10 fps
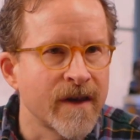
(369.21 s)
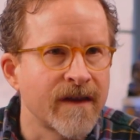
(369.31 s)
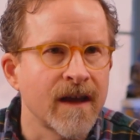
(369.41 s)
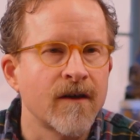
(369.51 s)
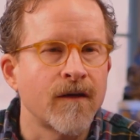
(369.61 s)
We
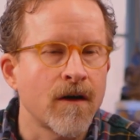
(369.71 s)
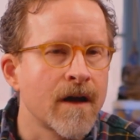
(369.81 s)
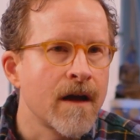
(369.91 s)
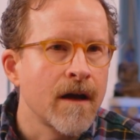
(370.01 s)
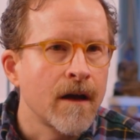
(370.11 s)
think of our
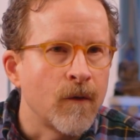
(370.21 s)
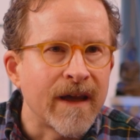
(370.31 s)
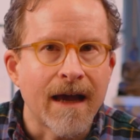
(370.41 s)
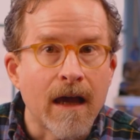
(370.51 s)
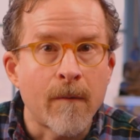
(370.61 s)

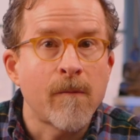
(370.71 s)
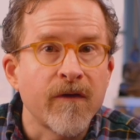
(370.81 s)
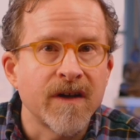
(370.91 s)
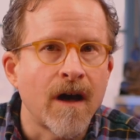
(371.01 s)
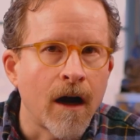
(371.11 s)
we come up
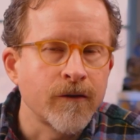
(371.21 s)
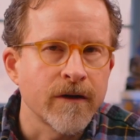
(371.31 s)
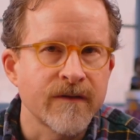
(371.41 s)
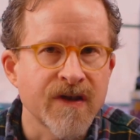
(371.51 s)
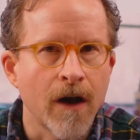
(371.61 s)
with a
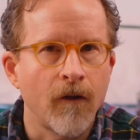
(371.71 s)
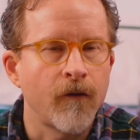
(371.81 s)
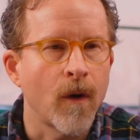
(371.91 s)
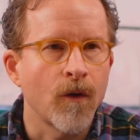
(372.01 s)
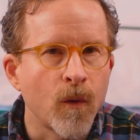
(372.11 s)
doctrine of
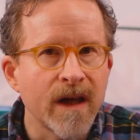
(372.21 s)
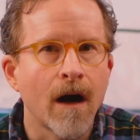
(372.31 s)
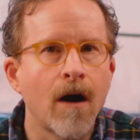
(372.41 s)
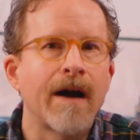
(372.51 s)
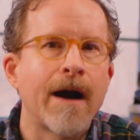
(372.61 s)
self where we
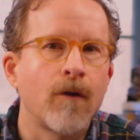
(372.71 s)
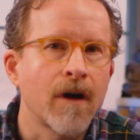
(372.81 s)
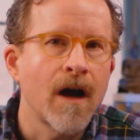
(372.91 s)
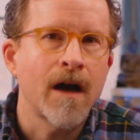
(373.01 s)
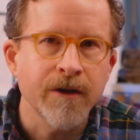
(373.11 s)
are our
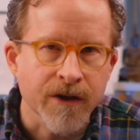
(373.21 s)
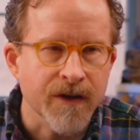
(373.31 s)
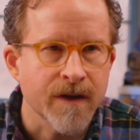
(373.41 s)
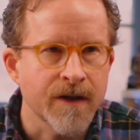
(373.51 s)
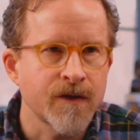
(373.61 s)

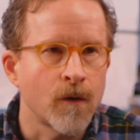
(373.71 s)
consciousness,